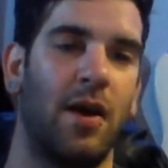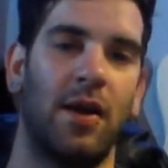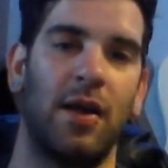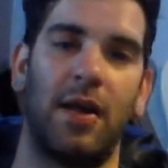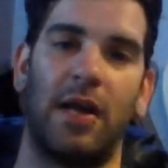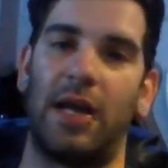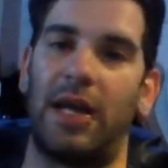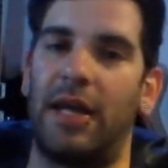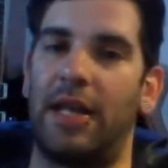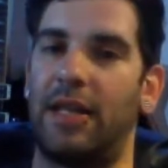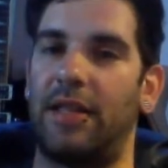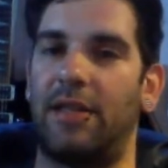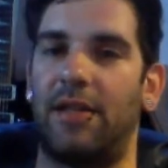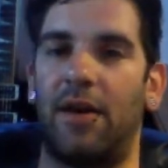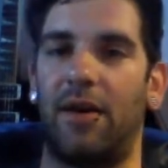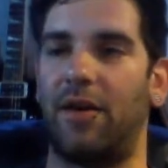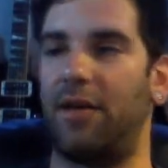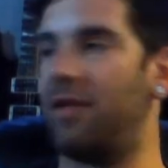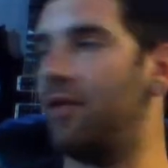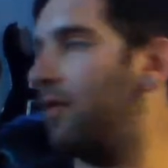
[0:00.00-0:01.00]
He
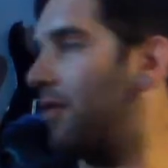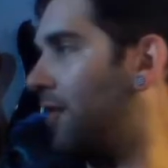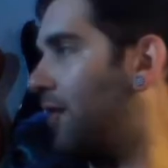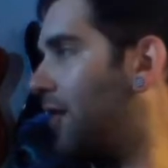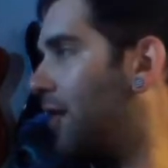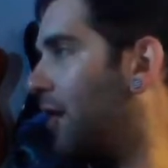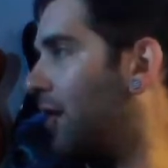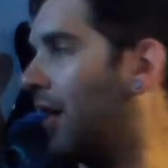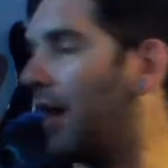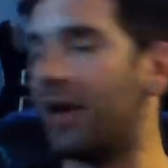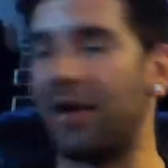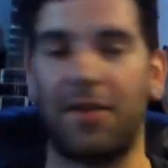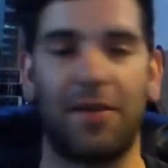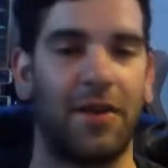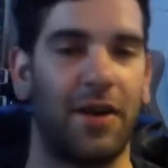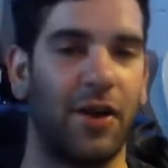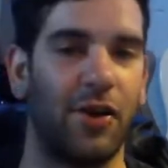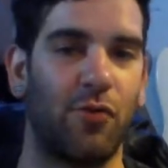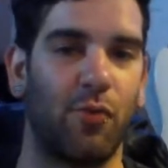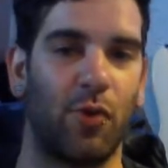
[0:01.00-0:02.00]
does a lot of
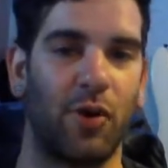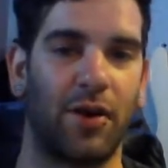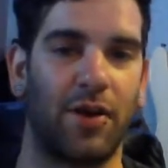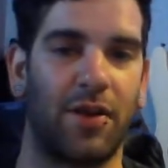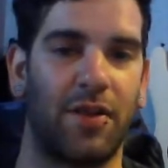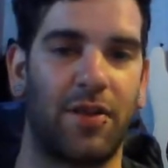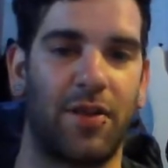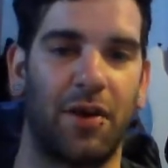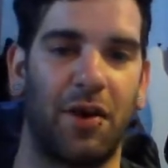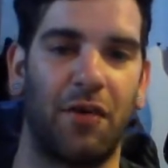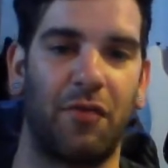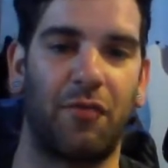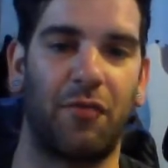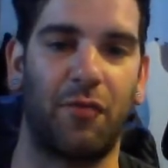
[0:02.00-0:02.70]
stage work and stuff.